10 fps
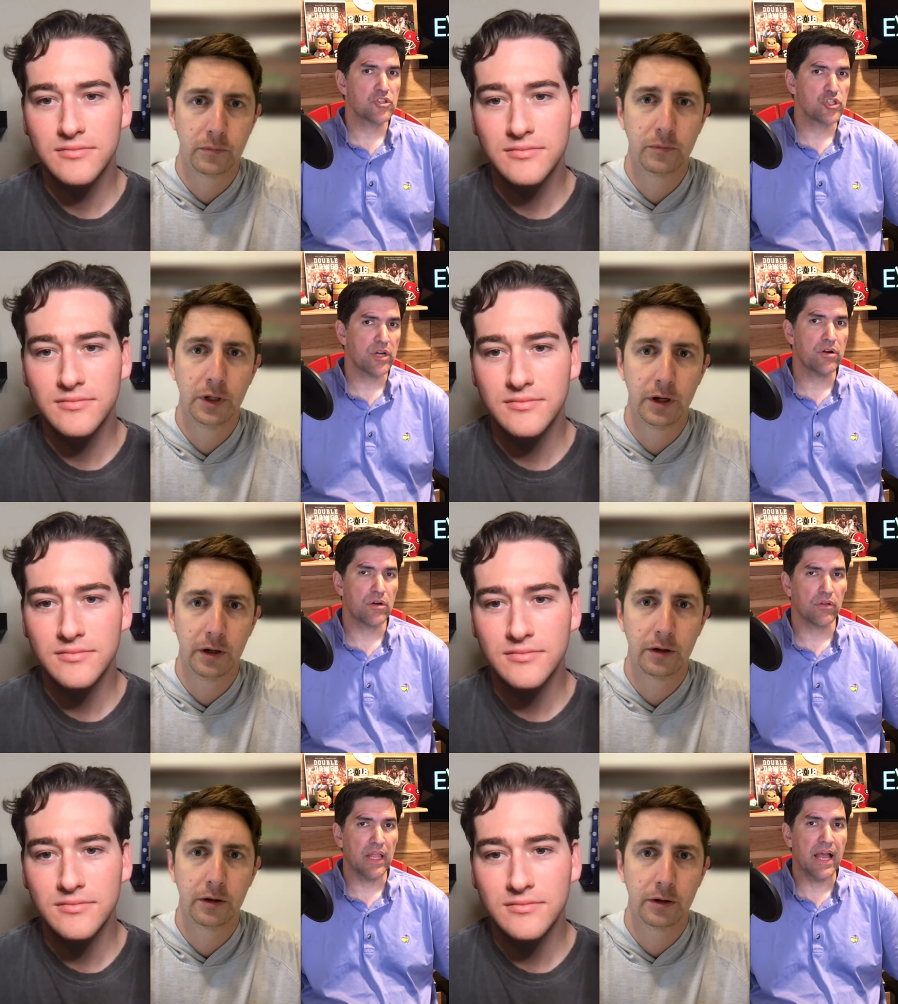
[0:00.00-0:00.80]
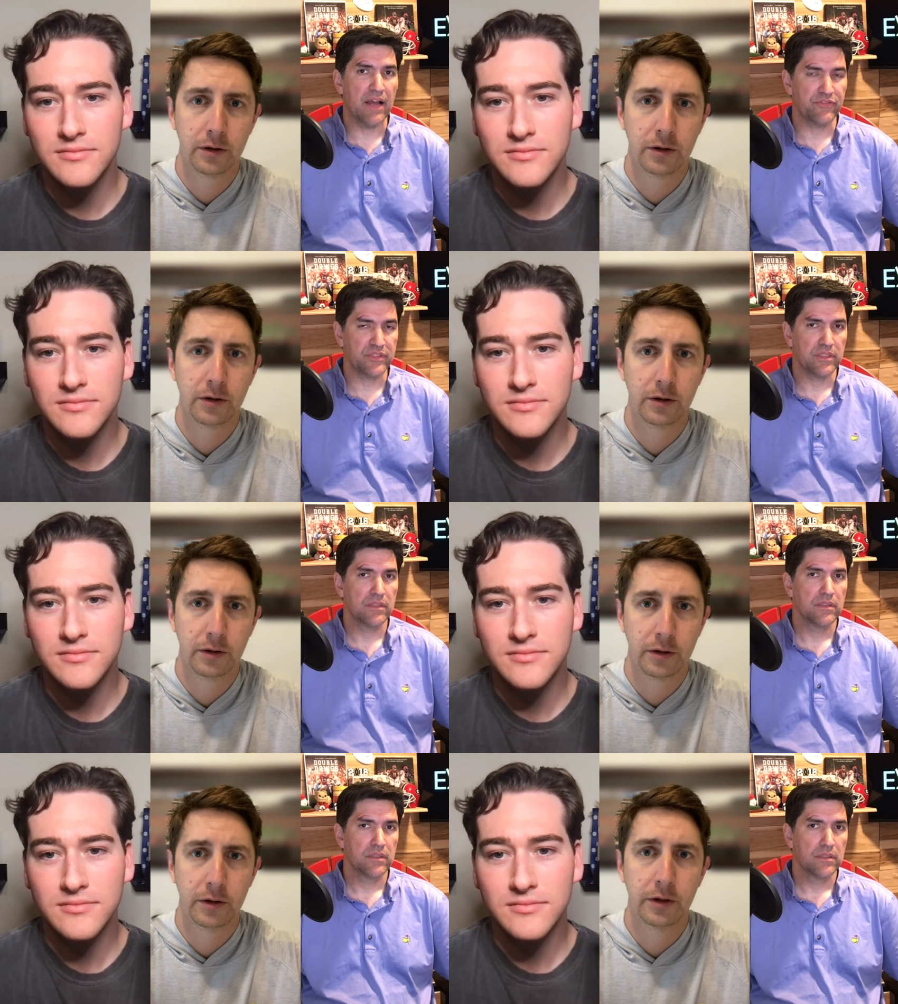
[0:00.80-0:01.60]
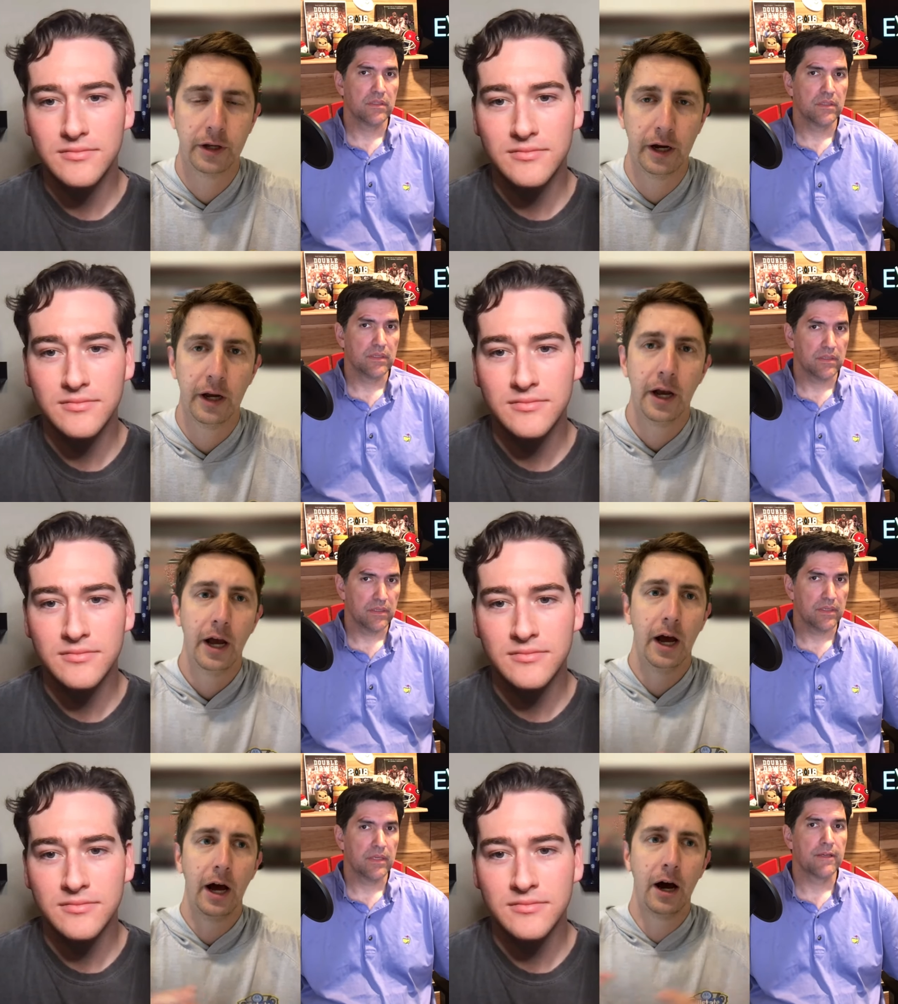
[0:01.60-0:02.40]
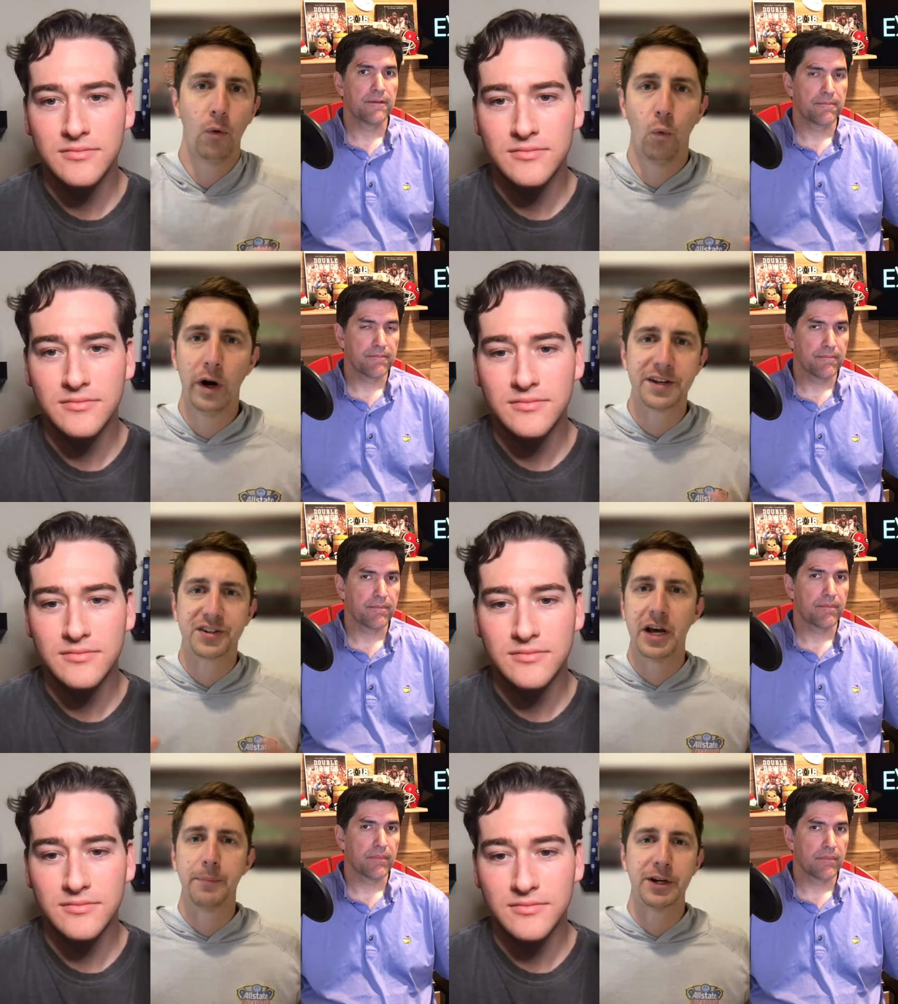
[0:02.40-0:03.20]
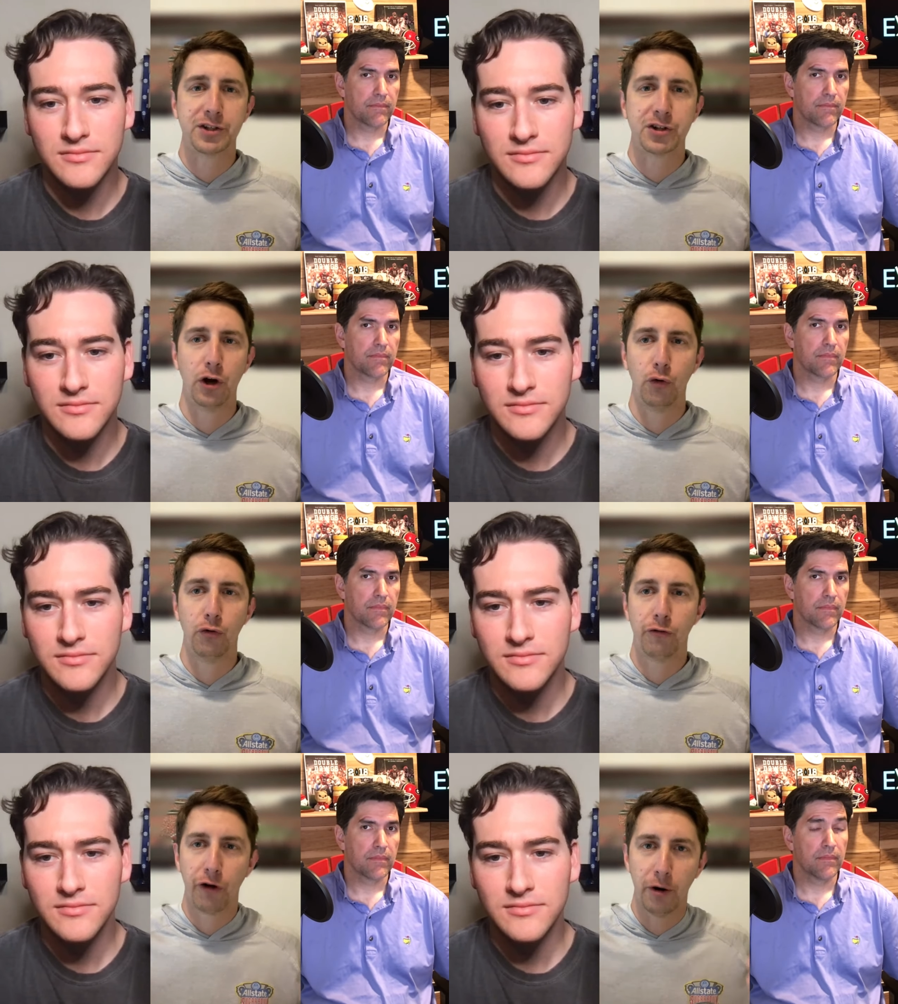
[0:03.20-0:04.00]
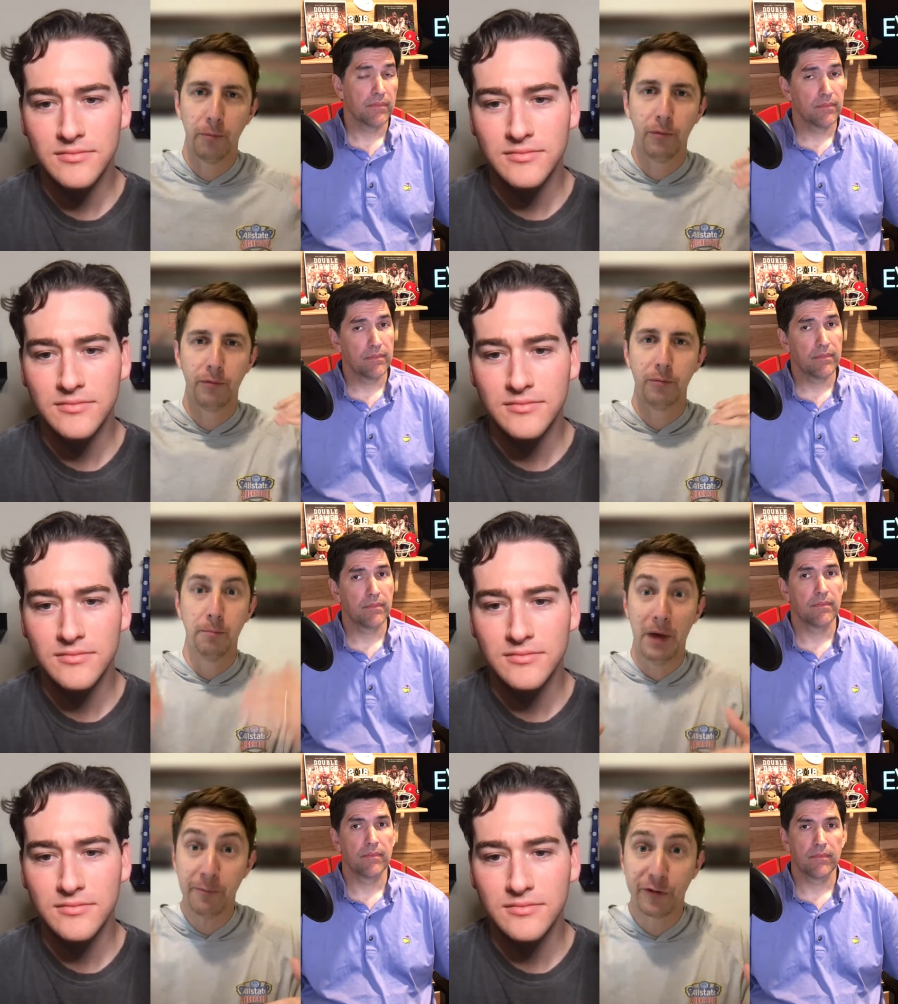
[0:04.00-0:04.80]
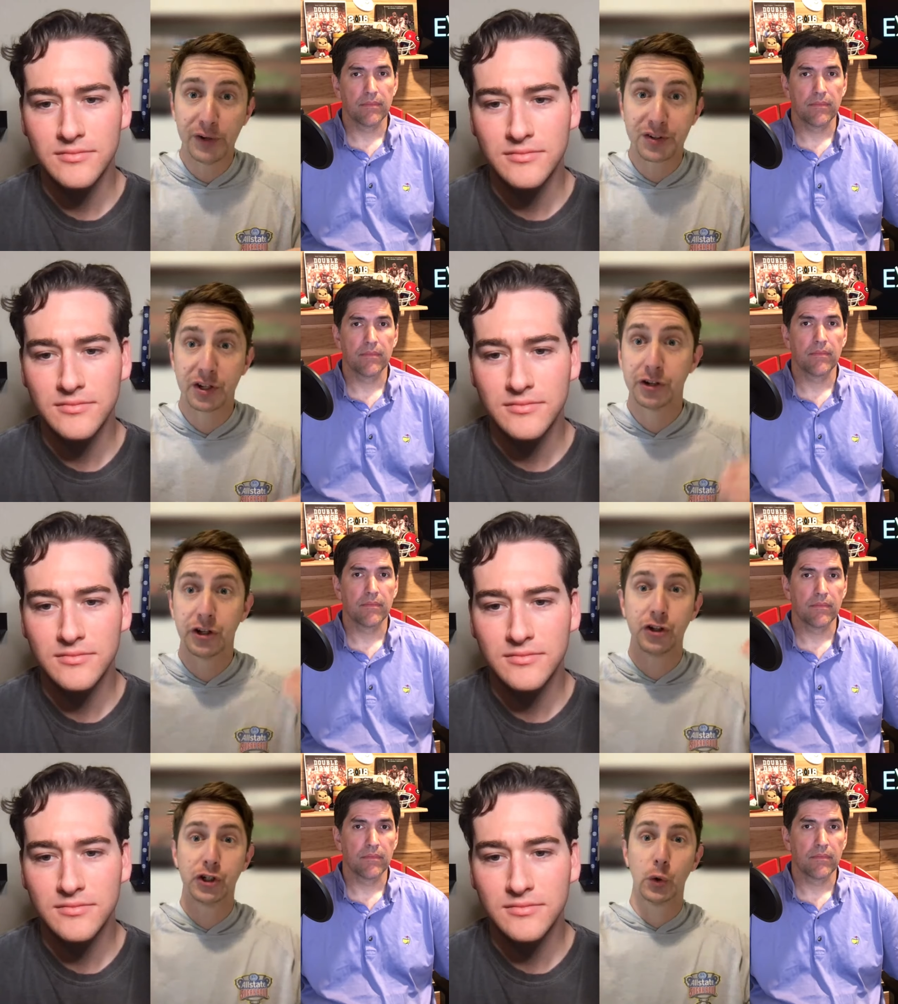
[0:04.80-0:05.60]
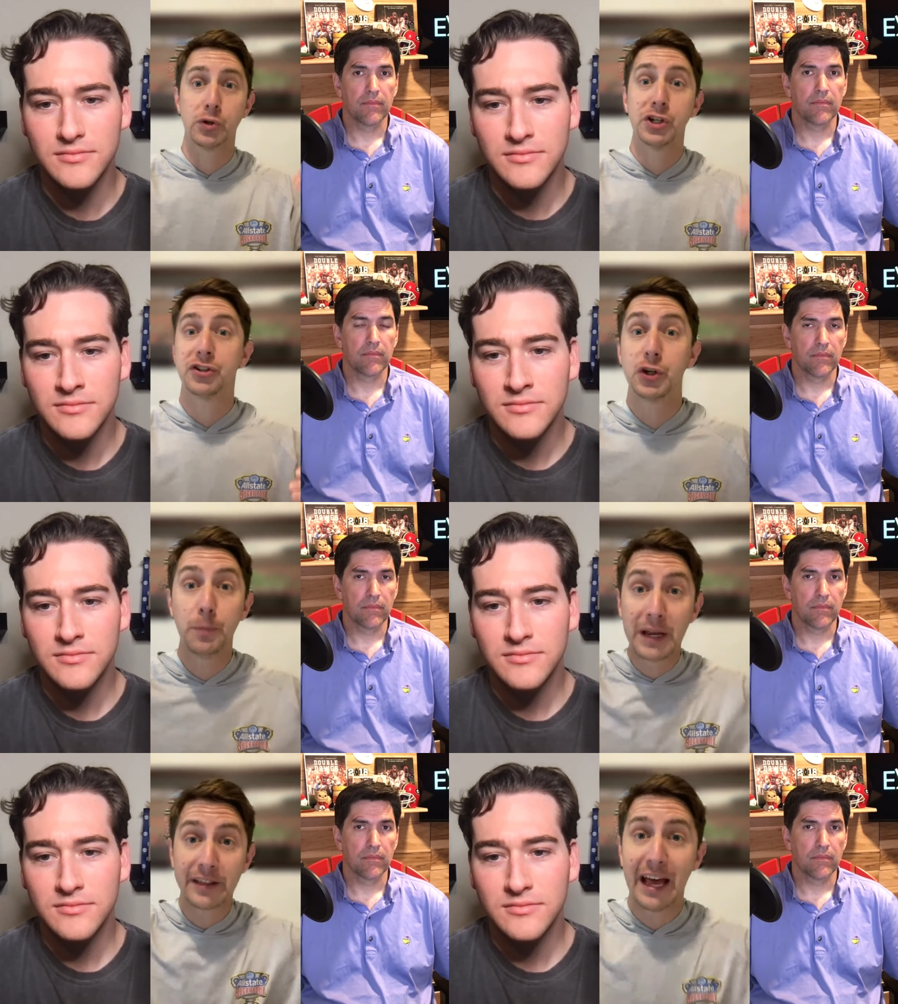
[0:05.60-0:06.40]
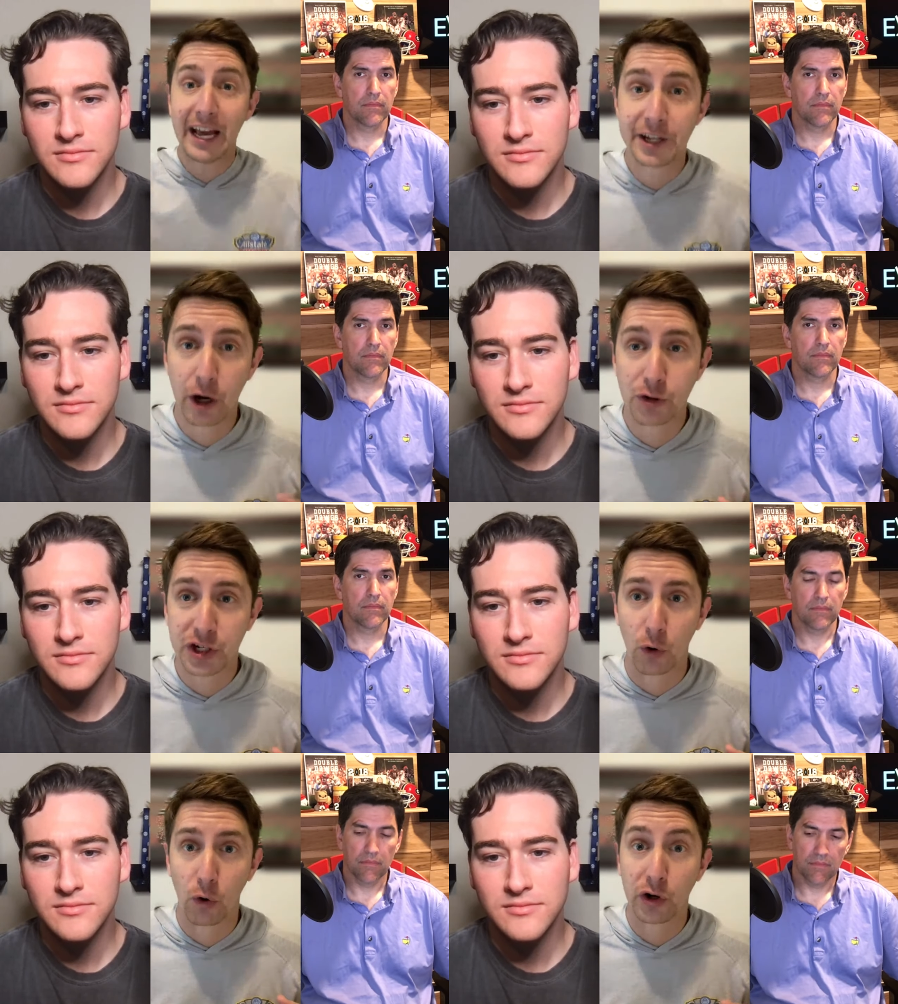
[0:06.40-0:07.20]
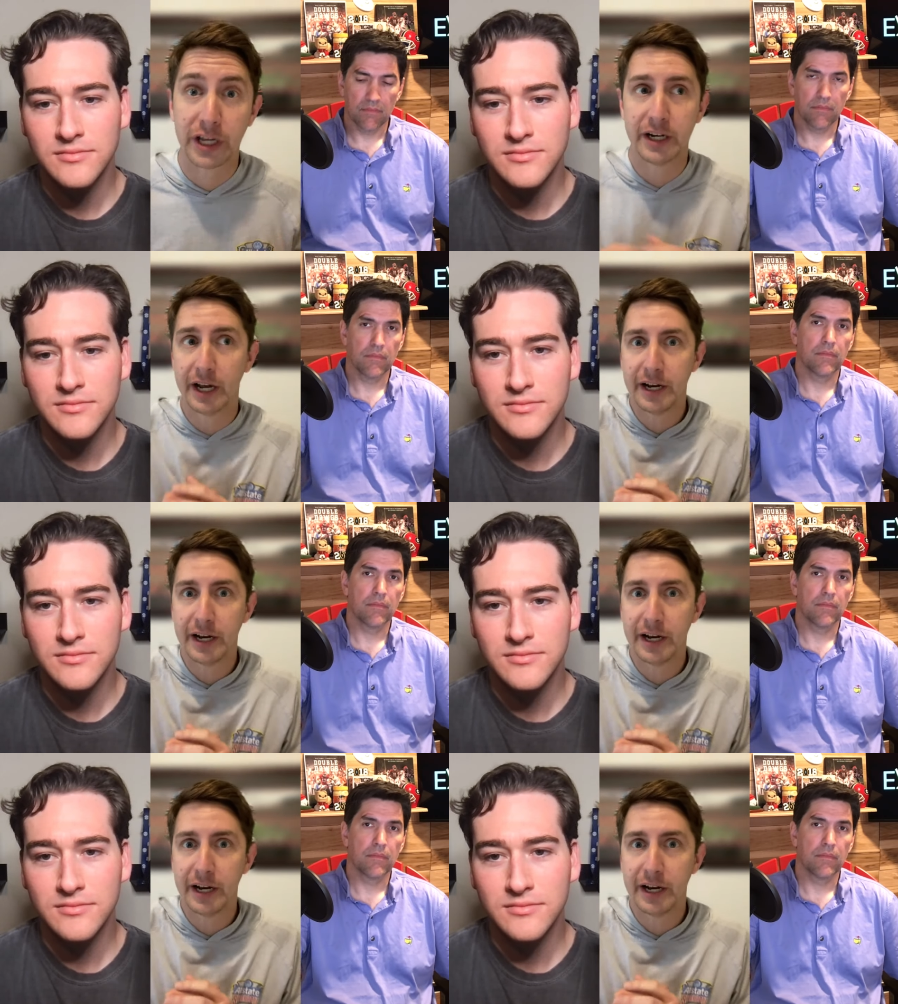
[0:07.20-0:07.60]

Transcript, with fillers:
Speaker 1: Scherer left.
Speaker 2: Yeah. What a stepping stone from Memphis to Georgia to being the head coach at Oregon.